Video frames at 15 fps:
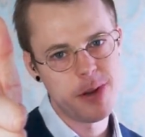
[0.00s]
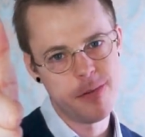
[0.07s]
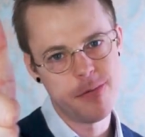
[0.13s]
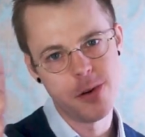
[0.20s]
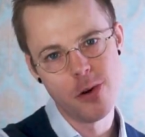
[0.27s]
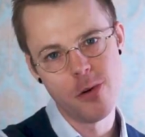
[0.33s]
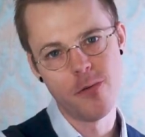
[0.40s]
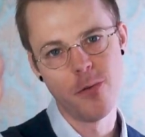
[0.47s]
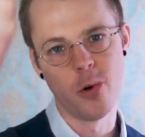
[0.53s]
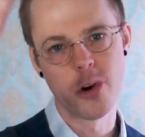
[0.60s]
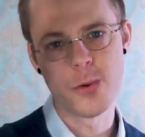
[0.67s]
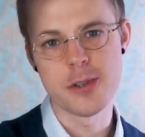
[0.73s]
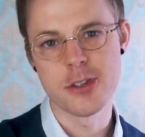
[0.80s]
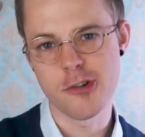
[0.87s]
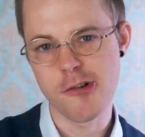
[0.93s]
If you thought
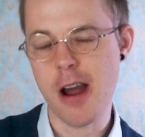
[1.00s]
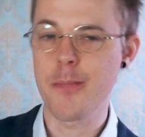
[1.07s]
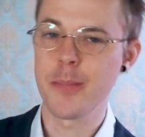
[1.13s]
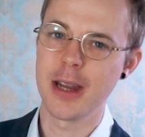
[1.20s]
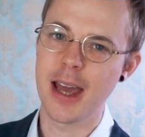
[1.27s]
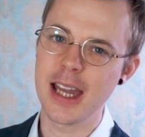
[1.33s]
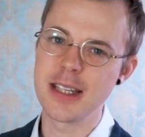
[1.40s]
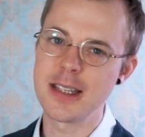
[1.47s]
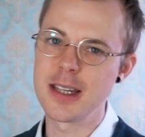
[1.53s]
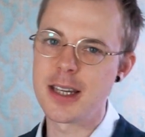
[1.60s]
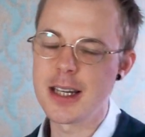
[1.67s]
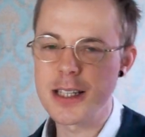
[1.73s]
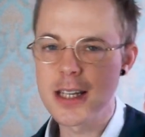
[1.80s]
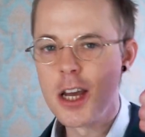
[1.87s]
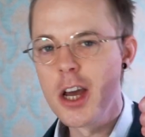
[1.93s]
it was crap and hated
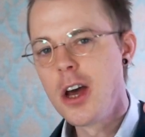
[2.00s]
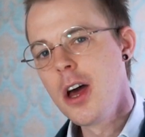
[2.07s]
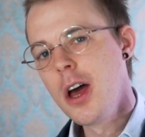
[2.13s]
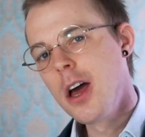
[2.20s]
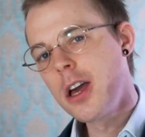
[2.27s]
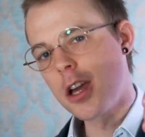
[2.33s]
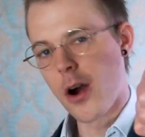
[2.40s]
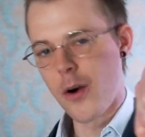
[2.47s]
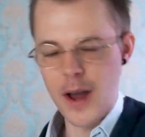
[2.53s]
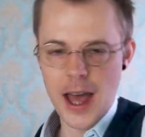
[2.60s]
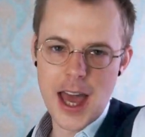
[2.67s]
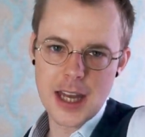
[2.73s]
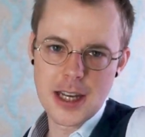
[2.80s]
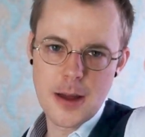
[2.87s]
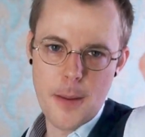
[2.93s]
it, go
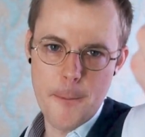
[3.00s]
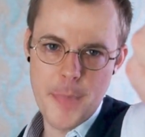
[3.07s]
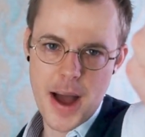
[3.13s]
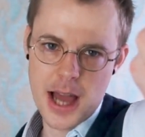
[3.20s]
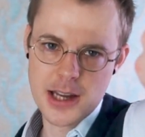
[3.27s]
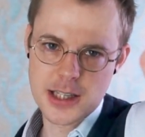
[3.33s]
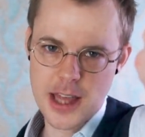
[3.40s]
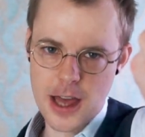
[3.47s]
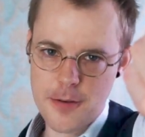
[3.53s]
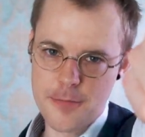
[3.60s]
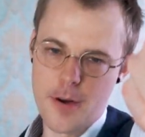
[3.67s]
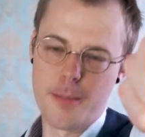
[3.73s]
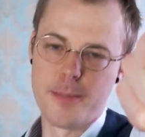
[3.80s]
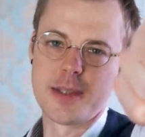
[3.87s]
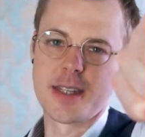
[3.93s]
ahead, bash that
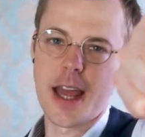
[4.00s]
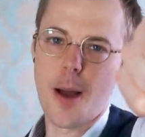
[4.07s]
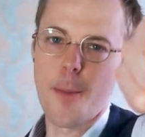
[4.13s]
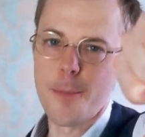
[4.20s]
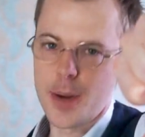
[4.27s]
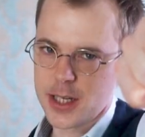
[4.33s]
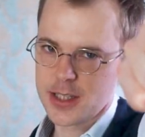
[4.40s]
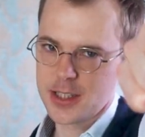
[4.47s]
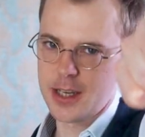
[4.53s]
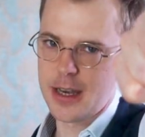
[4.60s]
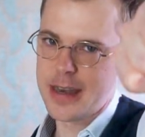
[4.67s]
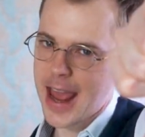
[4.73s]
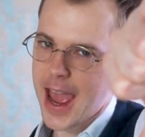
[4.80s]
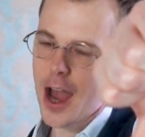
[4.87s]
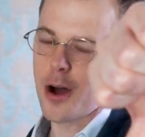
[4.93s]
thumbs down
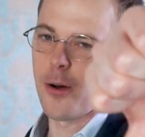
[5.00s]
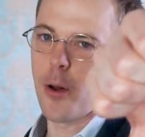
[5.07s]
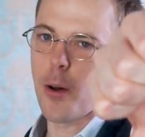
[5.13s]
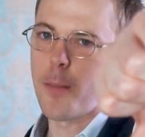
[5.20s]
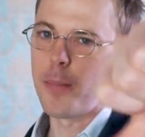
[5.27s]
button now.